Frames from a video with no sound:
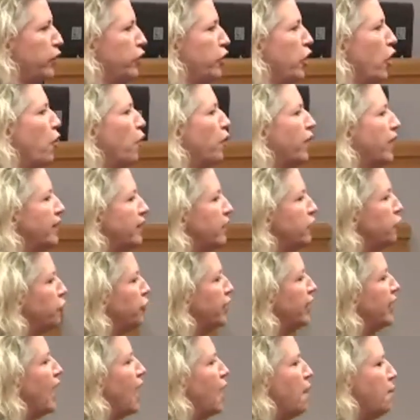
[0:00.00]
You don't get to
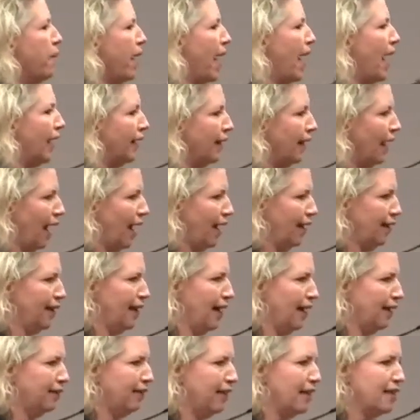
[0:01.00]
treat a bad guy
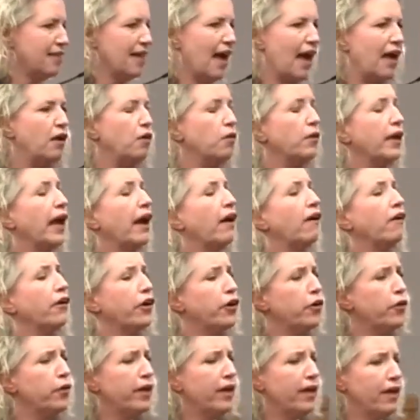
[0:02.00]
like this. I don't care
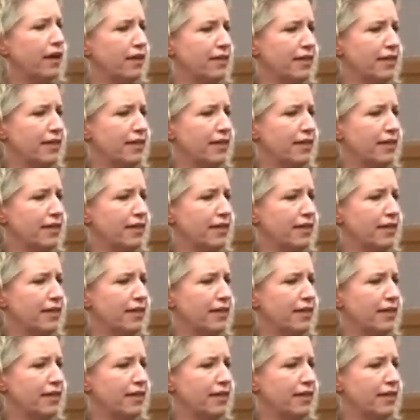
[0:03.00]
who he